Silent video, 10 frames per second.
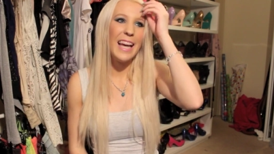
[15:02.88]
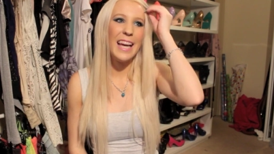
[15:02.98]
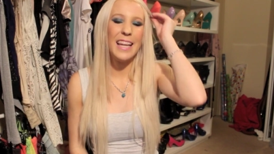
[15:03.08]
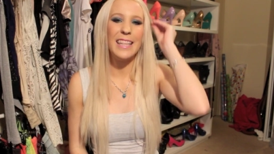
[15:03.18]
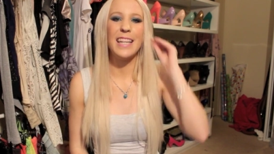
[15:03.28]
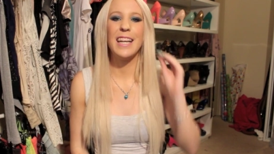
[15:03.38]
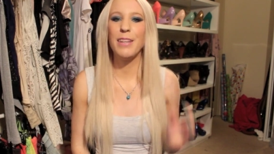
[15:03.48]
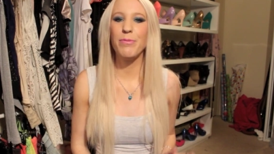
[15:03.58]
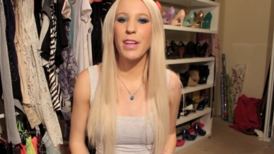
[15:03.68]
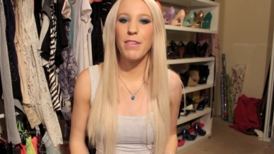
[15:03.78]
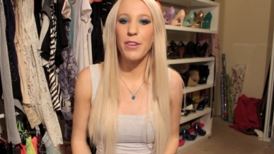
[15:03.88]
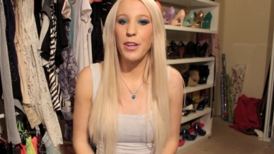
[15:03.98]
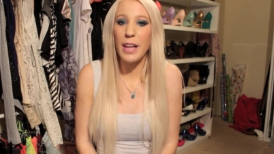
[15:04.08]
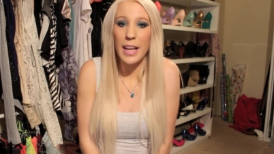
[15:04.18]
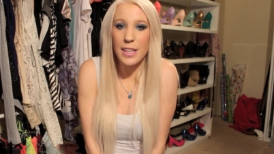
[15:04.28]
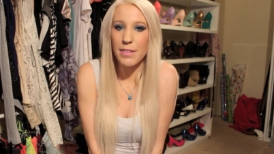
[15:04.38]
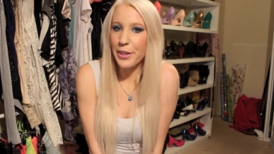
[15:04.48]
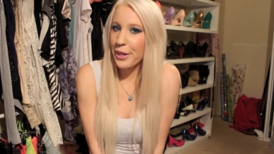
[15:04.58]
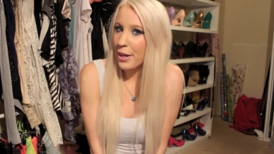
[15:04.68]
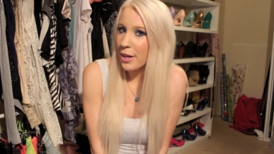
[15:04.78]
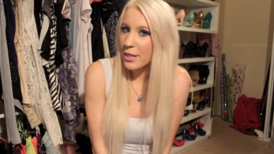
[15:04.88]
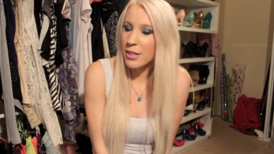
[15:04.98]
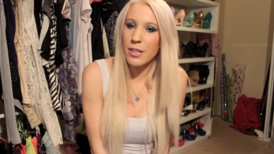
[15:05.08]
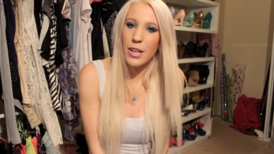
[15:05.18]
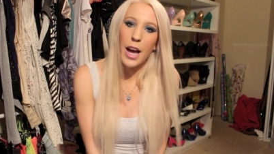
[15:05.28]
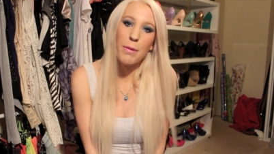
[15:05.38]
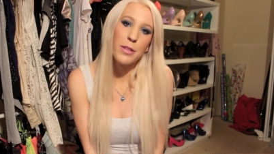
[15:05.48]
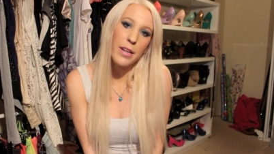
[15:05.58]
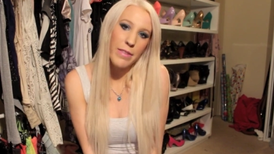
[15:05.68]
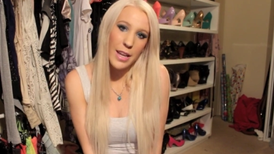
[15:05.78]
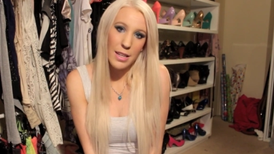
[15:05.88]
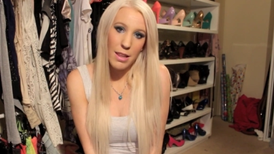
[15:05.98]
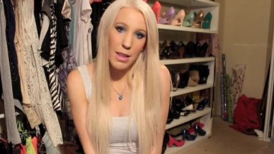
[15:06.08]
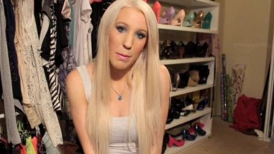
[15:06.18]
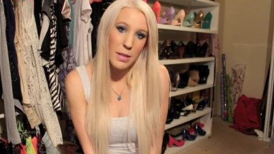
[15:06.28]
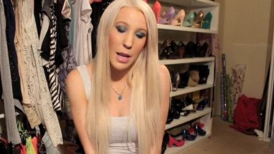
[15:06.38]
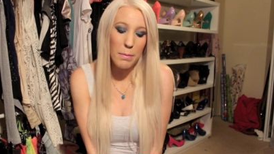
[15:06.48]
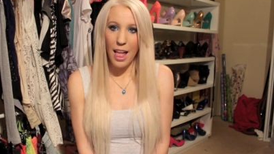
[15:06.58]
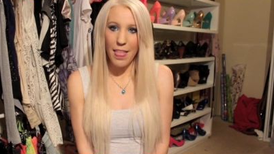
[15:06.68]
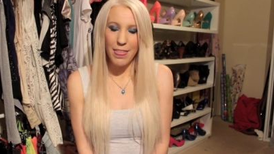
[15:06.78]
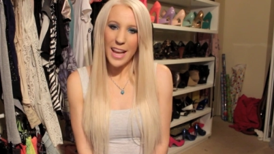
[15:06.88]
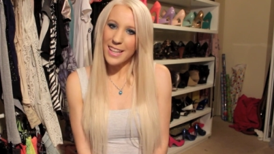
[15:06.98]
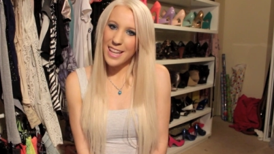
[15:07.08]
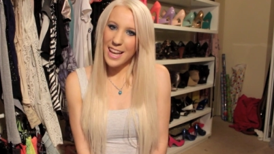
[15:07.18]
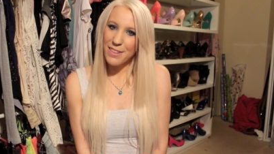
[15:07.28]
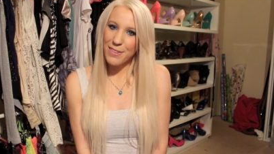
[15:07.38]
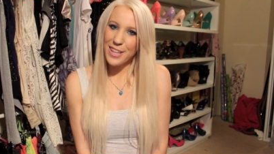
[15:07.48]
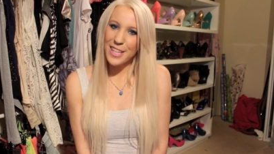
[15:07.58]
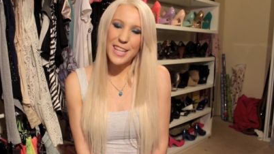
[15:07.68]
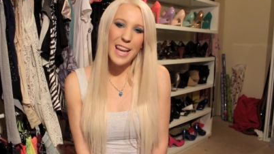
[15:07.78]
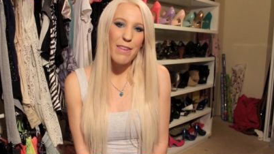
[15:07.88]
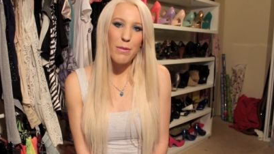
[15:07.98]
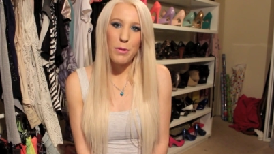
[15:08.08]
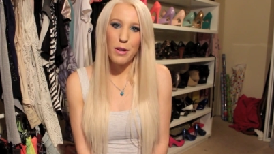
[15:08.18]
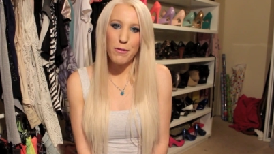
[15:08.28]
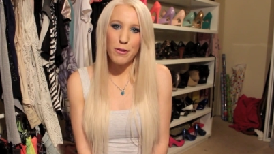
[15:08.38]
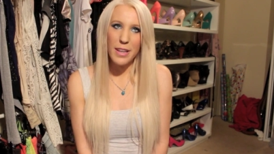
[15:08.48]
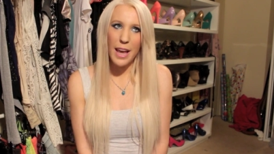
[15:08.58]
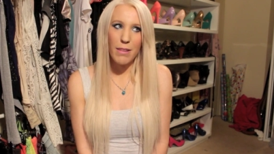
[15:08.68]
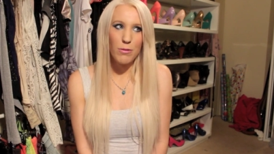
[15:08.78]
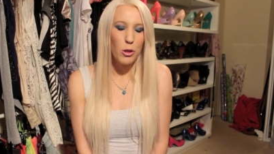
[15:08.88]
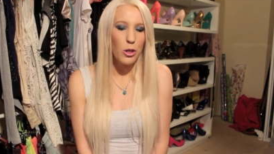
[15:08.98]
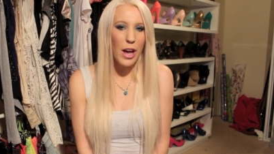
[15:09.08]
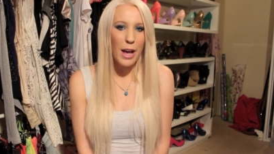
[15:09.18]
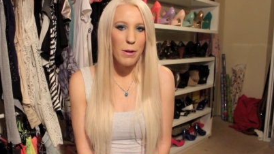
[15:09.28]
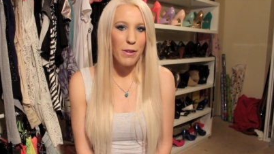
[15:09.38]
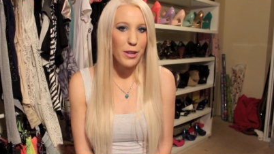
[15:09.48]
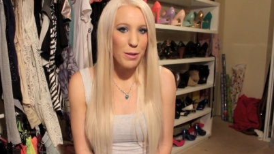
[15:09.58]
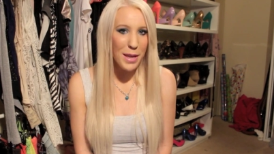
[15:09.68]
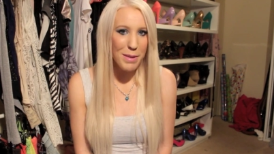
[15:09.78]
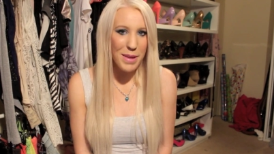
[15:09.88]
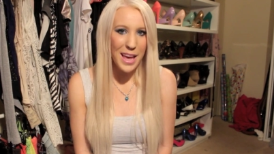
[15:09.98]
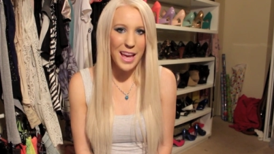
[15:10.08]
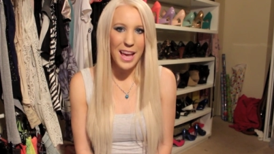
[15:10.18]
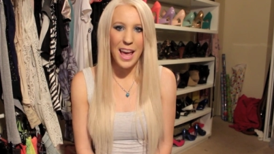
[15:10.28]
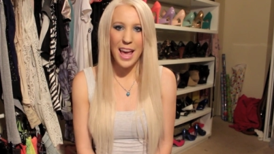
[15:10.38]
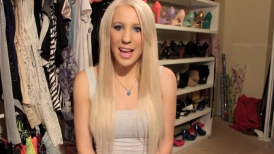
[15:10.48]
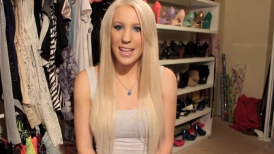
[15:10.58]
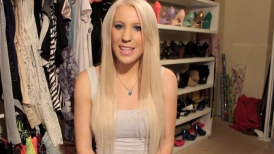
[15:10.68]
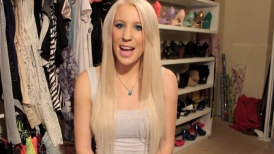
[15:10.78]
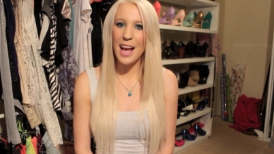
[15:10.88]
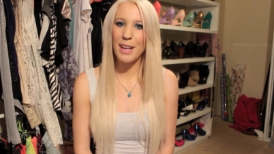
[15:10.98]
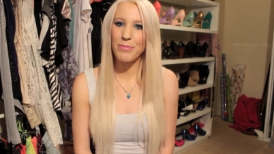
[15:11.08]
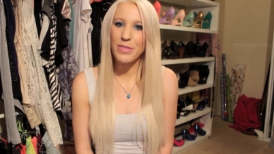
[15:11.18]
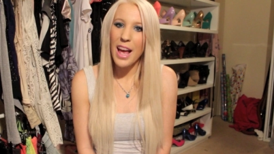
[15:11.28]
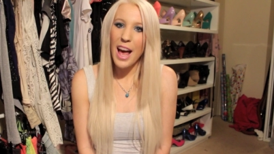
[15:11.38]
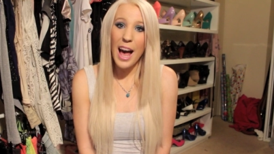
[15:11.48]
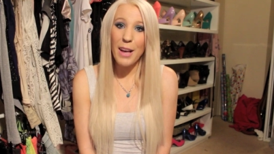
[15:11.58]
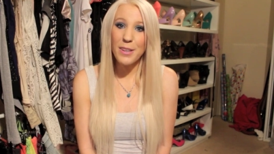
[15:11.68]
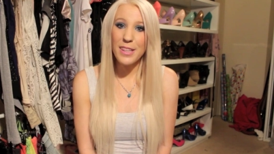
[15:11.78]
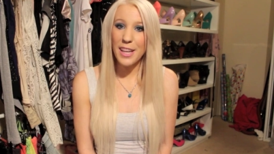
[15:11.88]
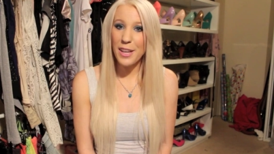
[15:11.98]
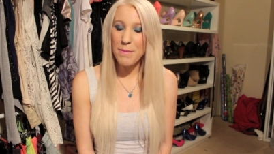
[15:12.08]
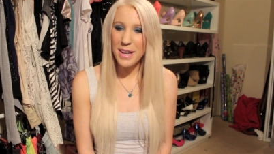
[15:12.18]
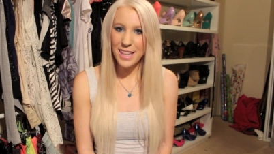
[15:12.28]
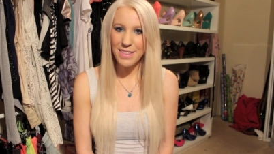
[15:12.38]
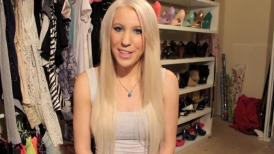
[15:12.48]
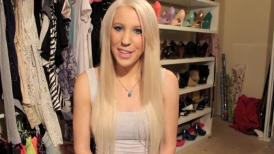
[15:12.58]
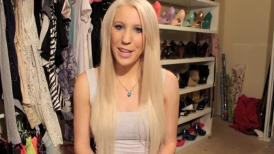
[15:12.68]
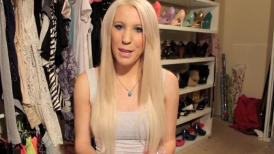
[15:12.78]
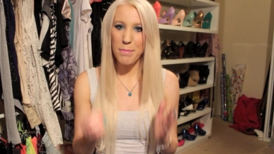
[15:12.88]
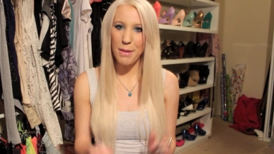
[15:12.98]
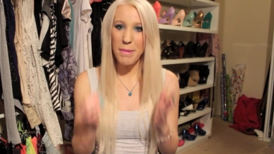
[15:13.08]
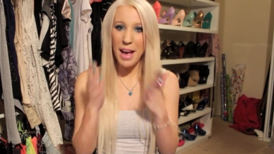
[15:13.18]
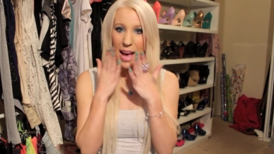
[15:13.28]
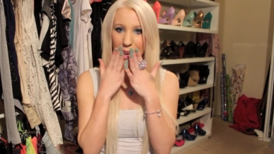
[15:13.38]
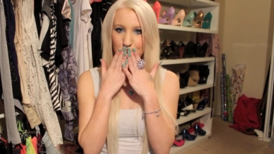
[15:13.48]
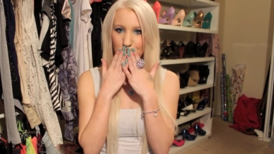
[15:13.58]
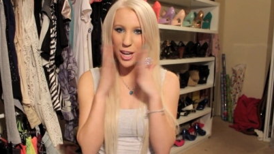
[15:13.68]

And um, if you like this video, subscribe and don't forget to thumbs up. Thanks guys for watching. Have a beautiful day or night wherever you may be. And um, I will see you in my next video. Bye!